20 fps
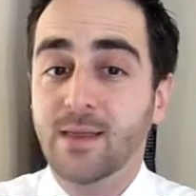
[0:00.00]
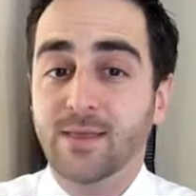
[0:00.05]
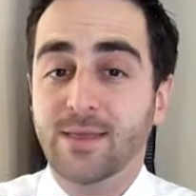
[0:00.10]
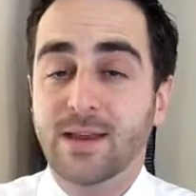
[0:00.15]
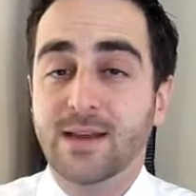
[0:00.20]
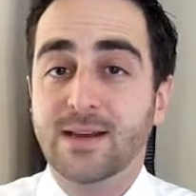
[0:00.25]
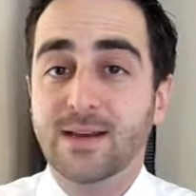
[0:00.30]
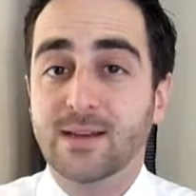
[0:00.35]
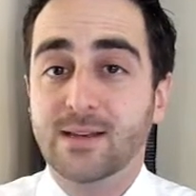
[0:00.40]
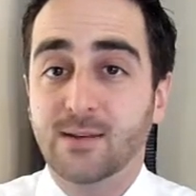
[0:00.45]

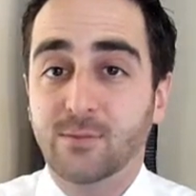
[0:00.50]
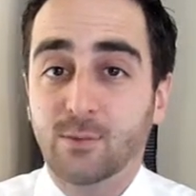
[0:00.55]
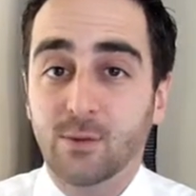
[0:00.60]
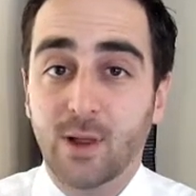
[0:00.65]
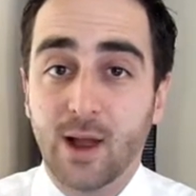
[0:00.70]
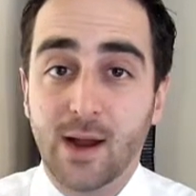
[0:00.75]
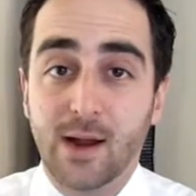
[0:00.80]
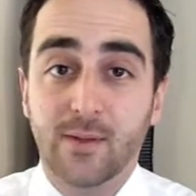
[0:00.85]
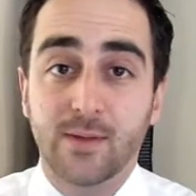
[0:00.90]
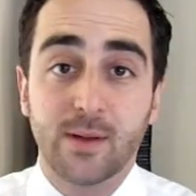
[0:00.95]
They need to
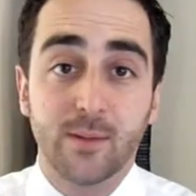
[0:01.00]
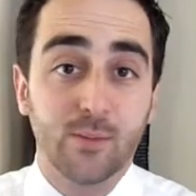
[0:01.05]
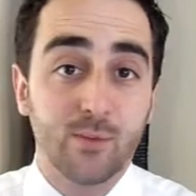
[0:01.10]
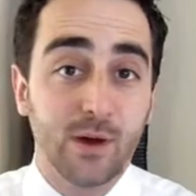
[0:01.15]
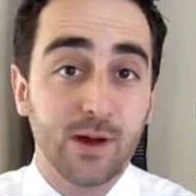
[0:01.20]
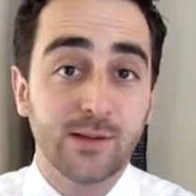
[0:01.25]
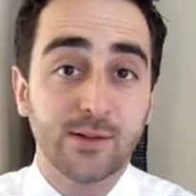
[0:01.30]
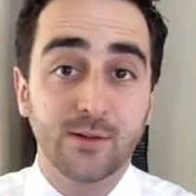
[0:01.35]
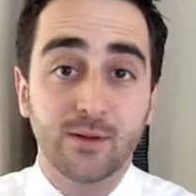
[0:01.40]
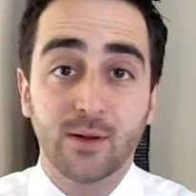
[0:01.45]
rely on the
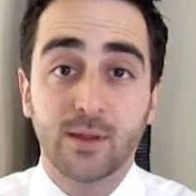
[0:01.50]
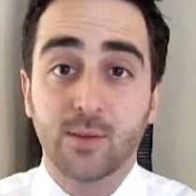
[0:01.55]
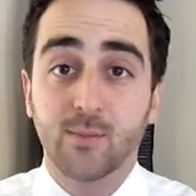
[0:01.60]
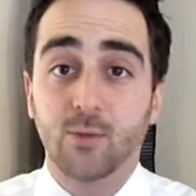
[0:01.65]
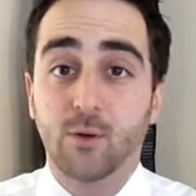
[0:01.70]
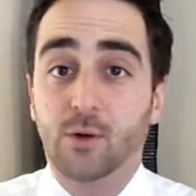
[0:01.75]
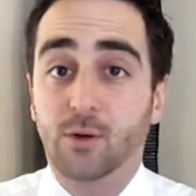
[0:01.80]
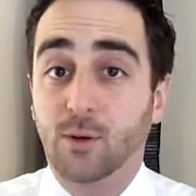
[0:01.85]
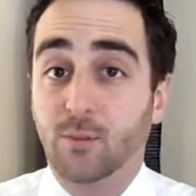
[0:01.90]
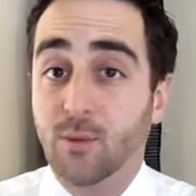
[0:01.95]
appraiser and the
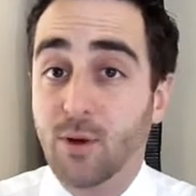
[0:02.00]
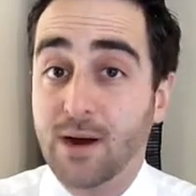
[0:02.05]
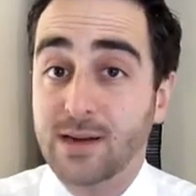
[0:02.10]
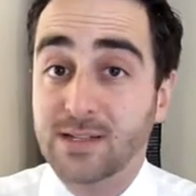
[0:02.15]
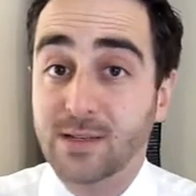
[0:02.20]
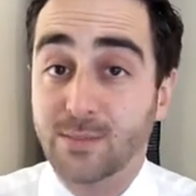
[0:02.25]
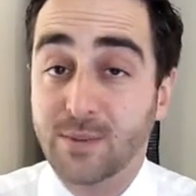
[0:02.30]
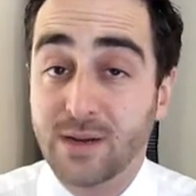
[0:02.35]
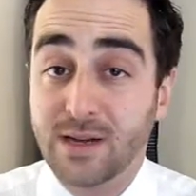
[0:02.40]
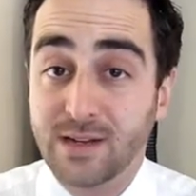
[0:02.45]
broker
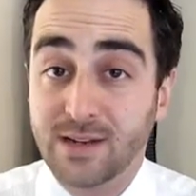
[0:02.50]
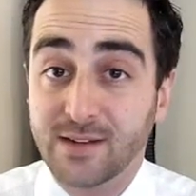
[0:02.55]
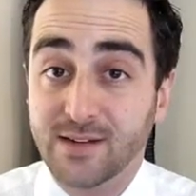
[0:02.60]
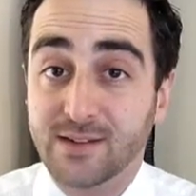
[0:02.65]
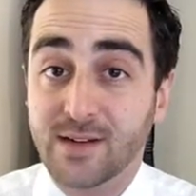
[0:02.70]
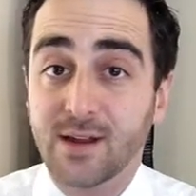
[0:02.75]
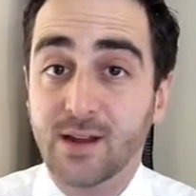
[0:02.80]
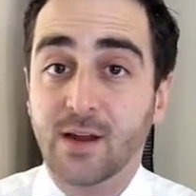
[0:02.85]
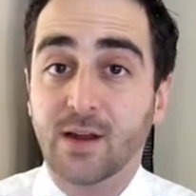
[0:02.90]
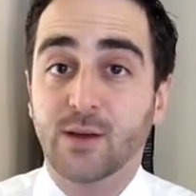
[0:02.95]
price
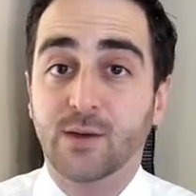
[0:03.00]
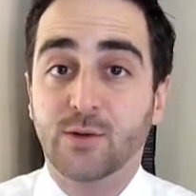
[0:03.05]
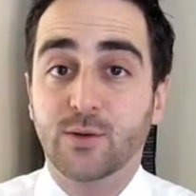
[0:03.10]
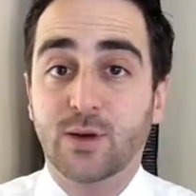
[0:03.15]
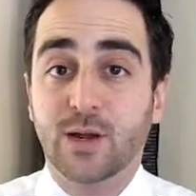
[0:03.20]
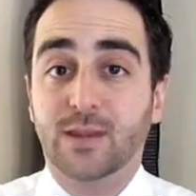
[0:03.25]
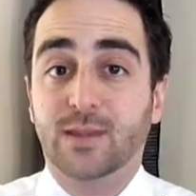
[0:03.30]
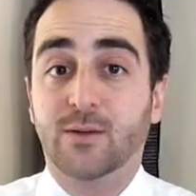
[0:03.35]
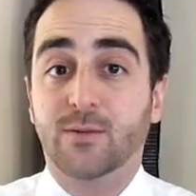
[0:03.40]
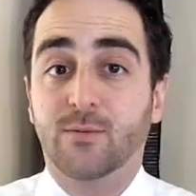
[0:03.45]
opinions
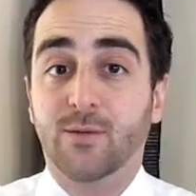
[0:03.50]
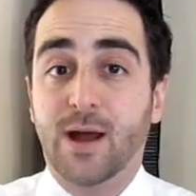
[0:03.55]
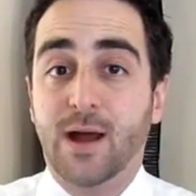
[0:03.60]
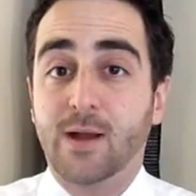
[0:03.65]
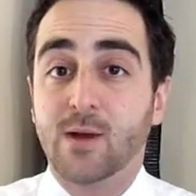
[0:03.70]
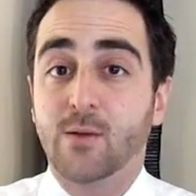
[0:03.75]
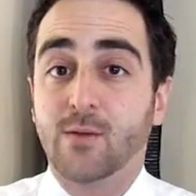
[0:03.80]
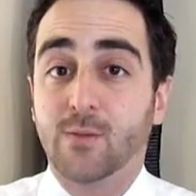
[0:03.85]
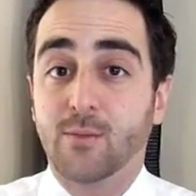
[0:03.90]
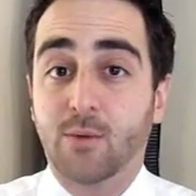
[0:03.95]
to get the
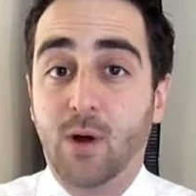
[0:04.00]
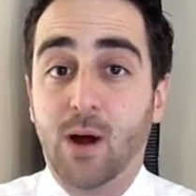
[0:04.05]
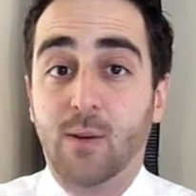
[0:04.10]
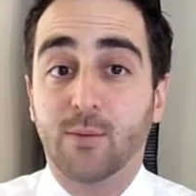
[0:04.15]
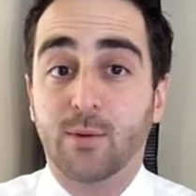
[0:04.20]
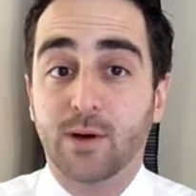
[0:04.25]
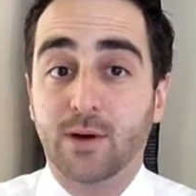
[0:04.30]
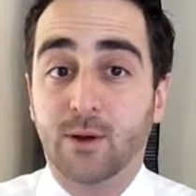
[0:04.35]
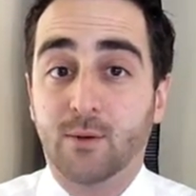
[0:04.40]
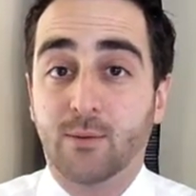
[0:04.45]
value of the property